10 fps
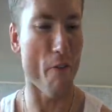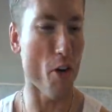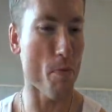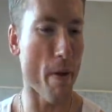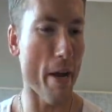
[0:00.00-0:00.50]

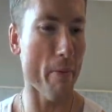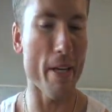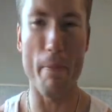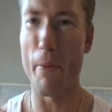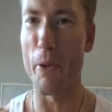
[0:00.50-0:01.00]
first pack,
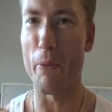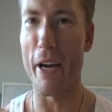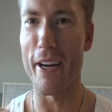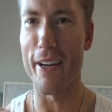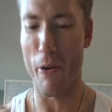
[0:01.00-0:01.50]
we didn't pull a
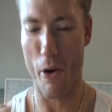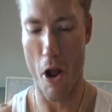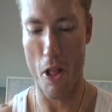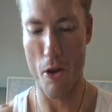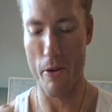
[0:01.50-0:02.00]
rare or a
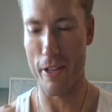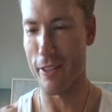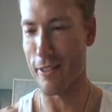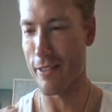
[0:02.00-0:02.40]
holo, and